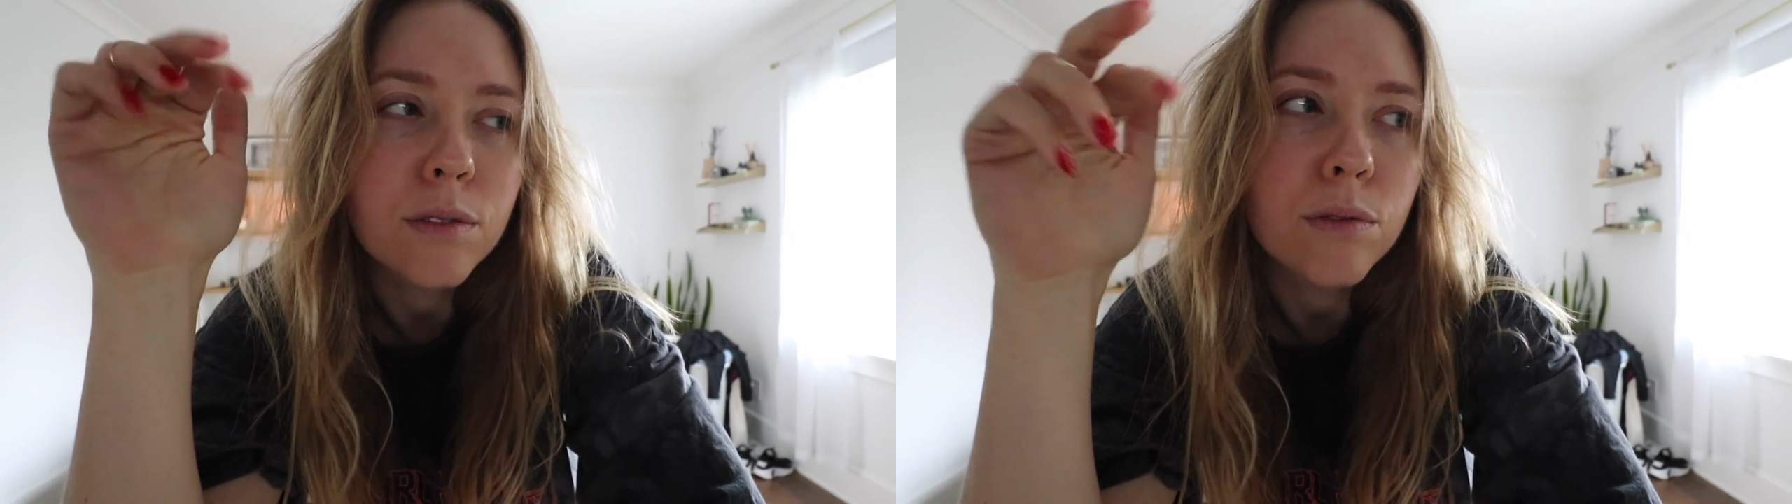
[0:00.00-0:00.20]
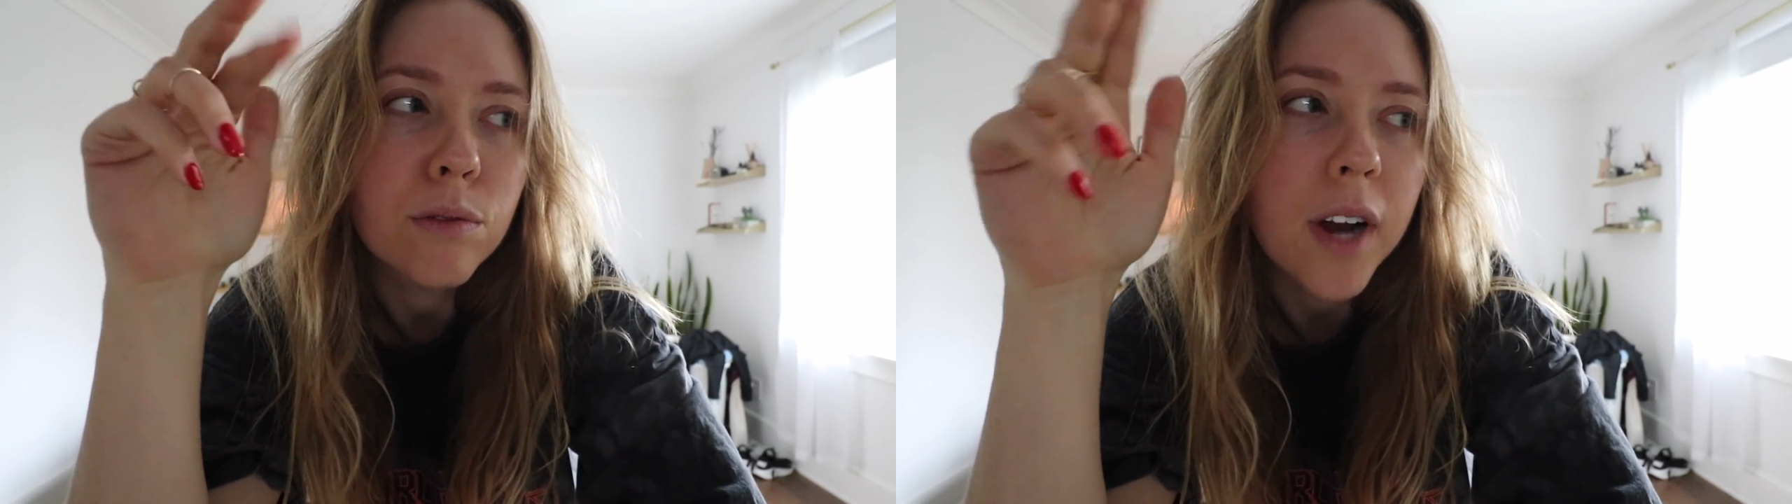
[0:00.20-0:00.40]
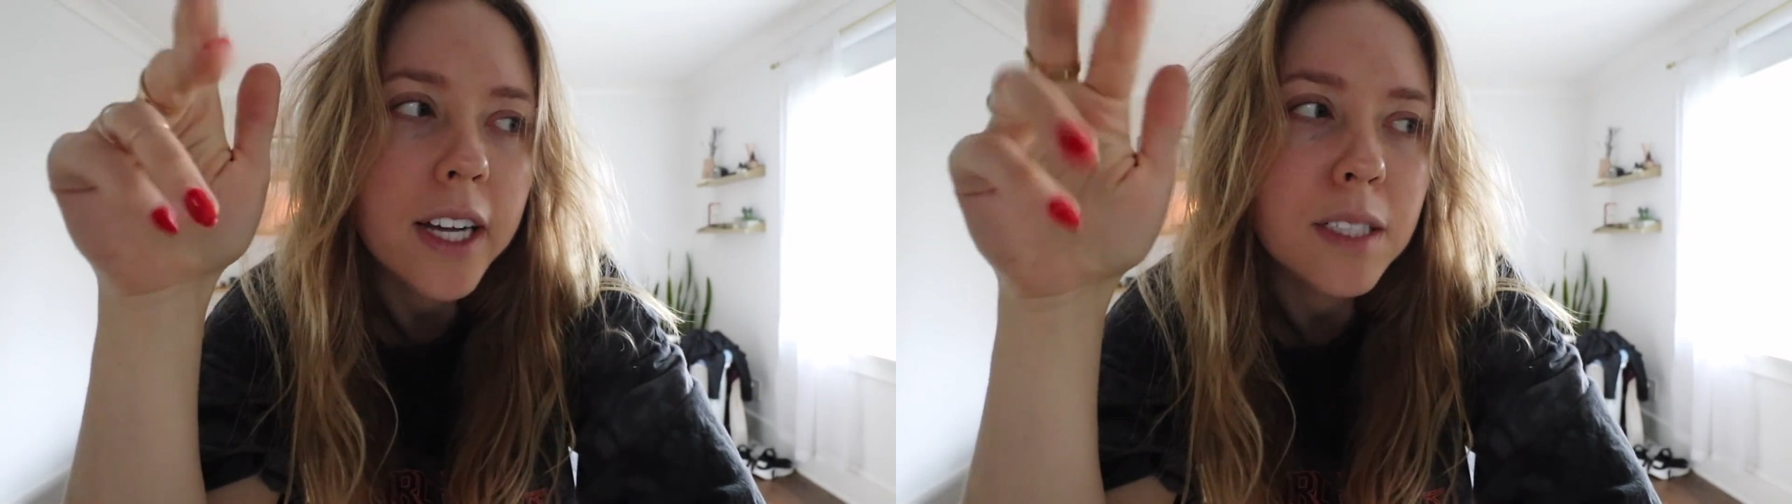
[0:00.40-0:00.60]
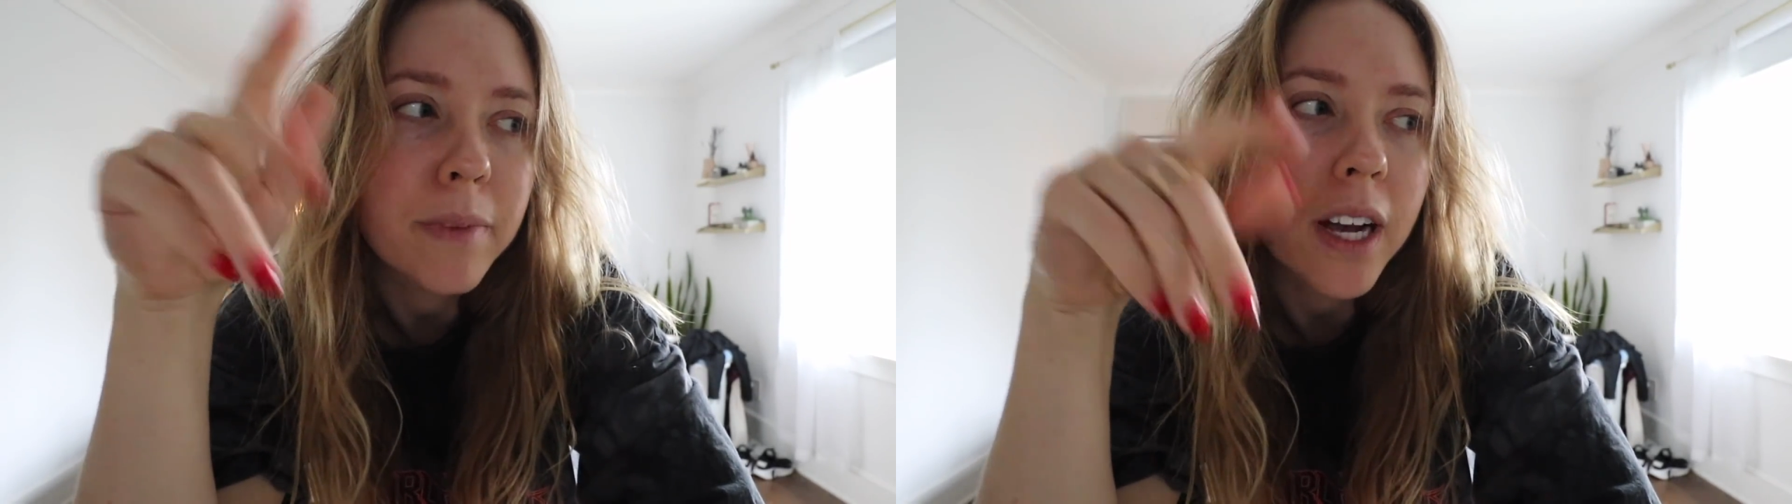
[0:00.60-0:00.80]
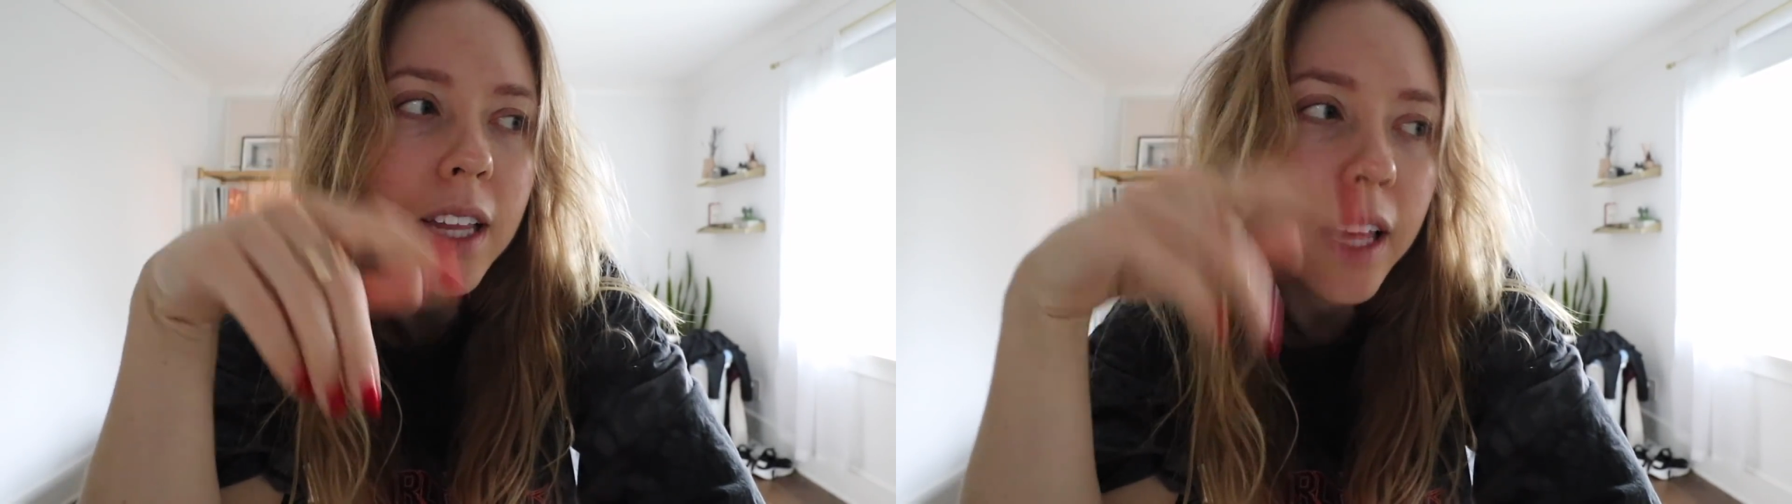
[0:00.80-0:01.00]
wrecked
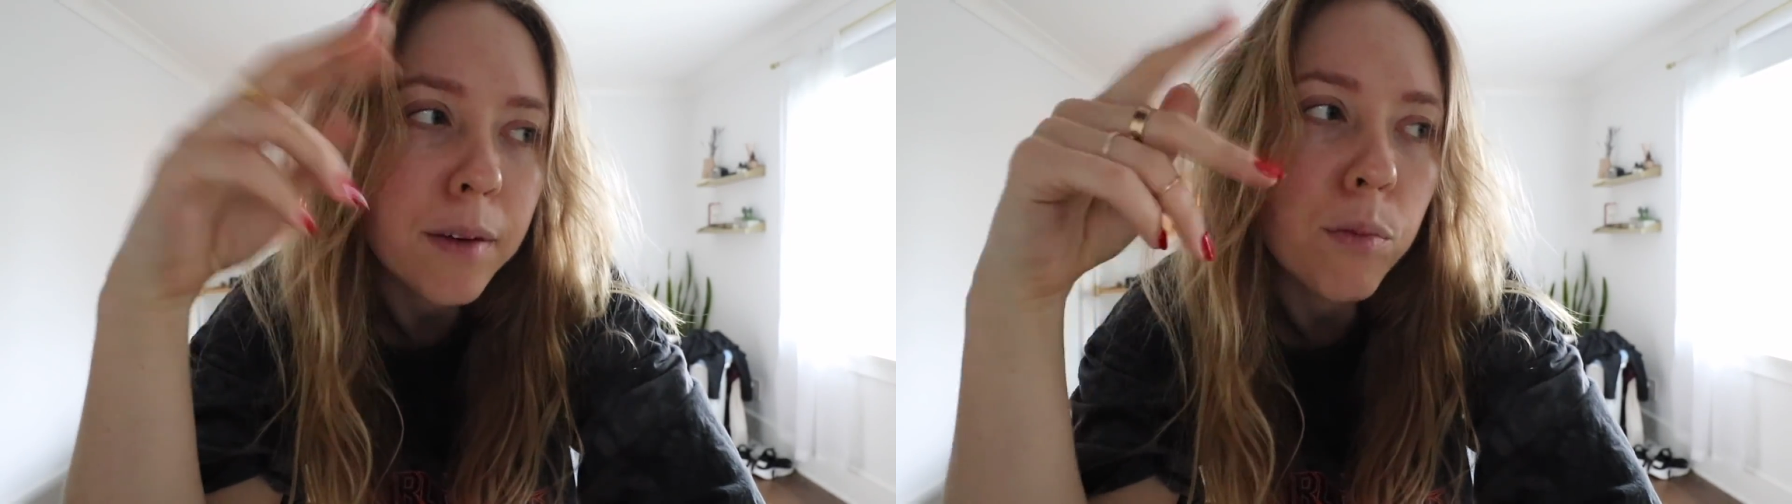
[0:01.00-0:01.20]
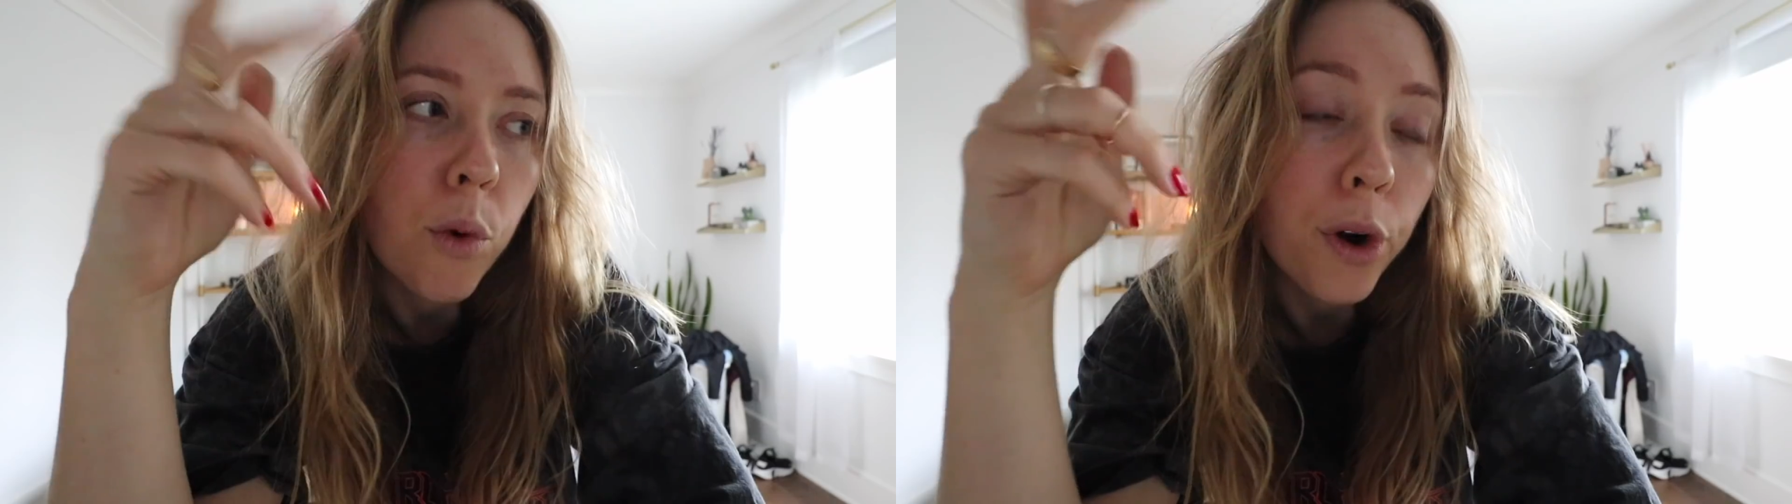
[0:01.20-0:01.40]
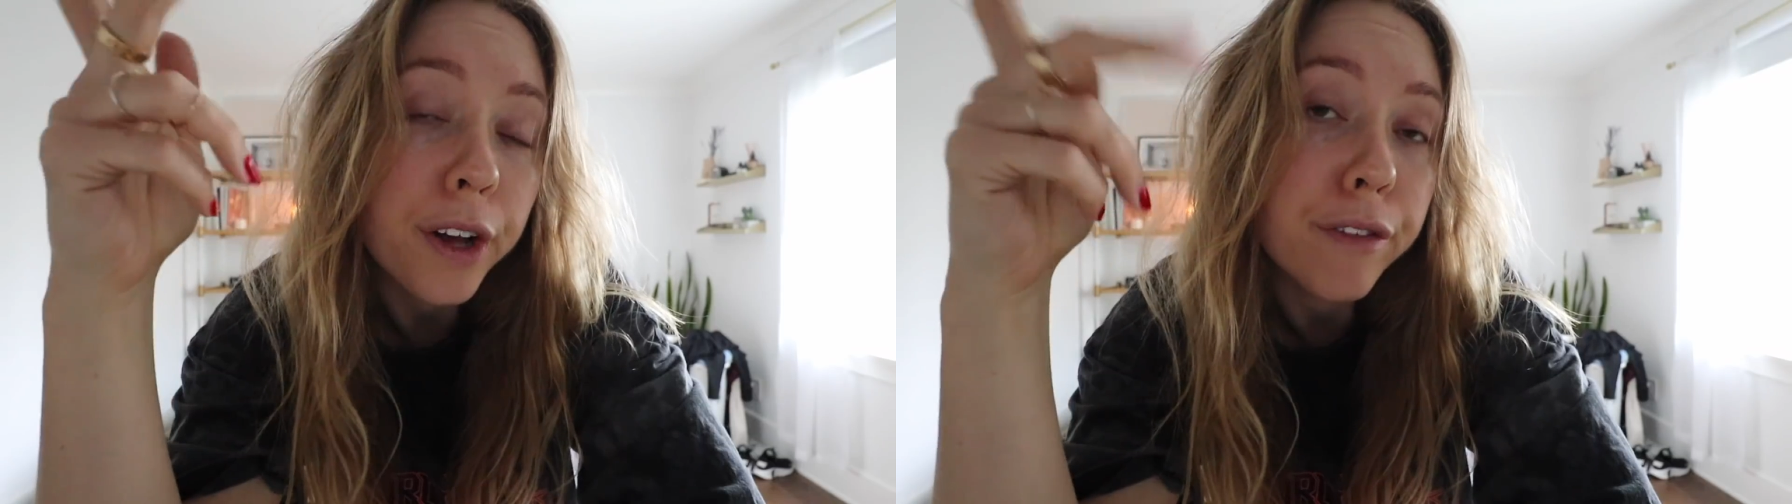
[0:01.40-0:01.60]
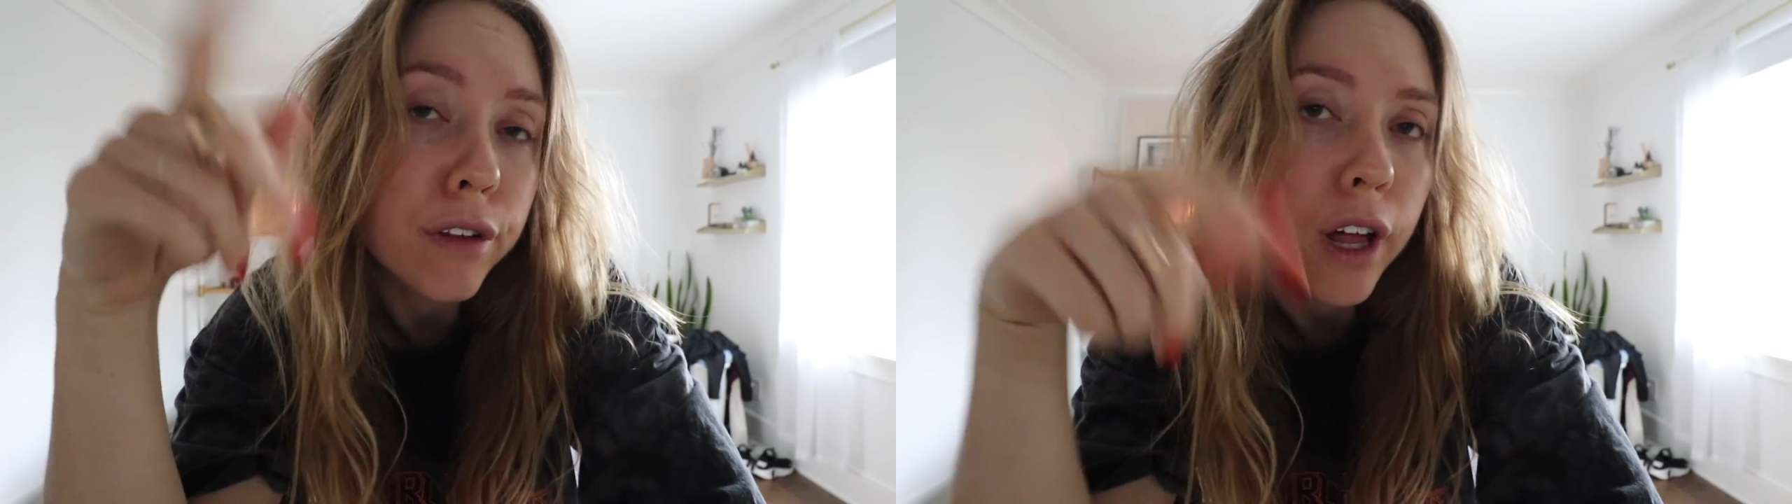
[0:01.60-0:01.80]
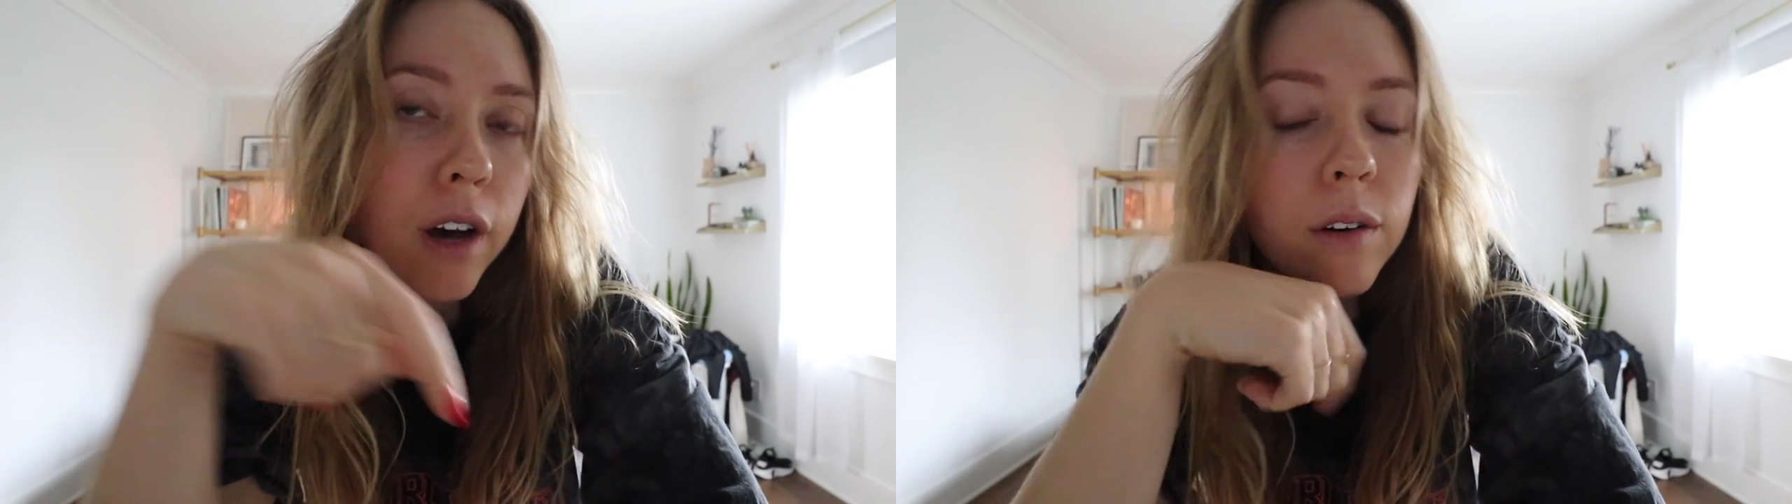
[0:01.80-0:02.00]
my like morning
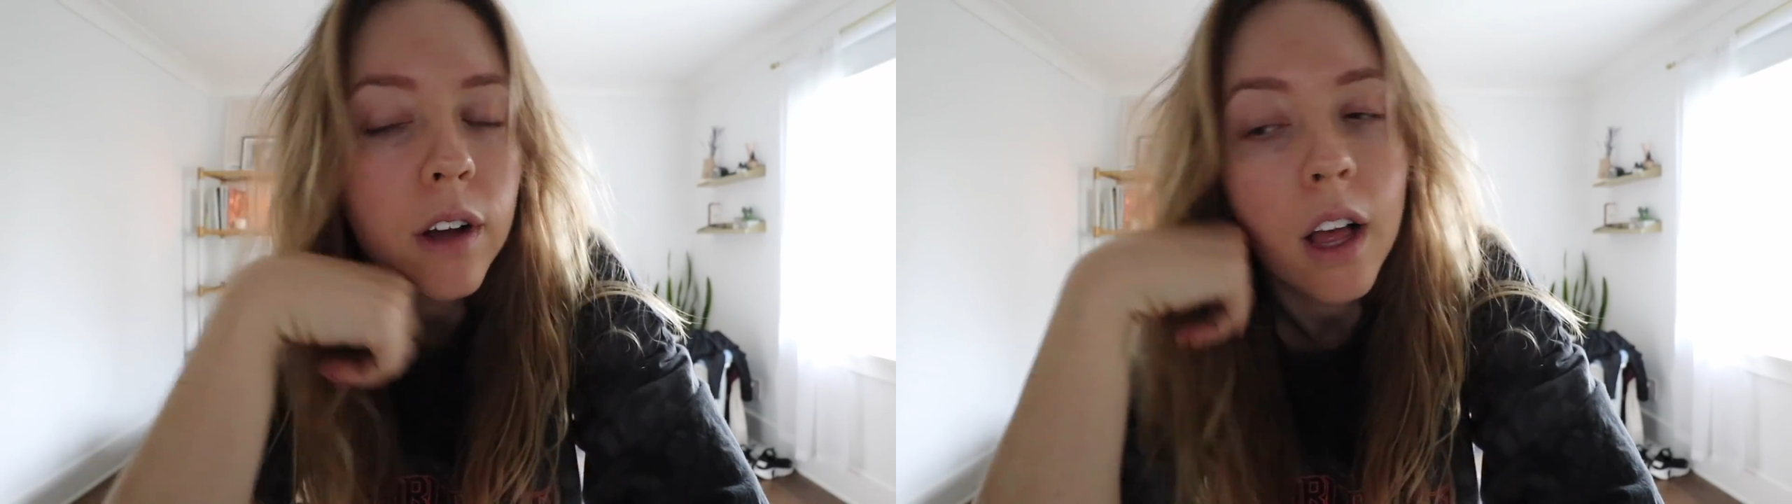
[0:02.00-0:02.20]
flow,